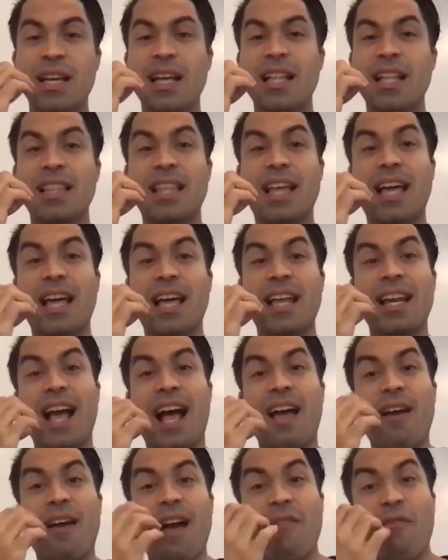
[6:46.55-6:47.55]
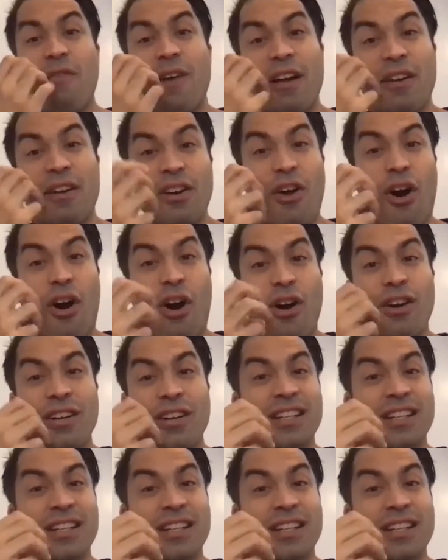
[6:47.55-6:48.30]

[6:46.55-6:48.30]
that I found it hard.